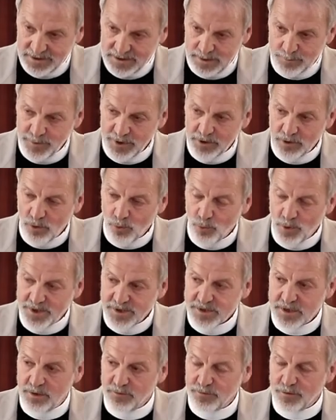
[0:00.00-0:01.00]
Let me go one
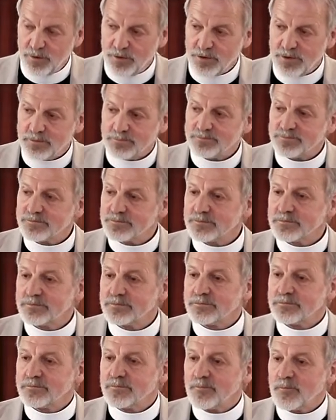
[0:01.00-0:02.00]
step further
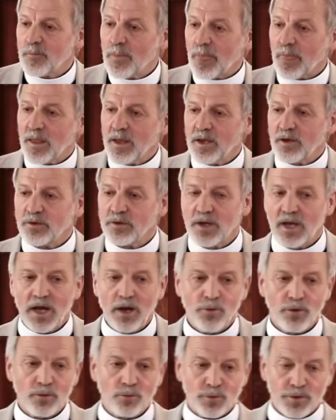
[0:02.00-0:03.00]
into
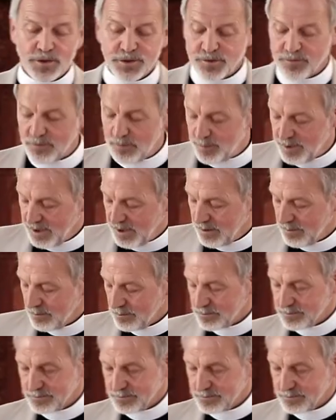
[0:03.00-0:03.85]
how it works for me.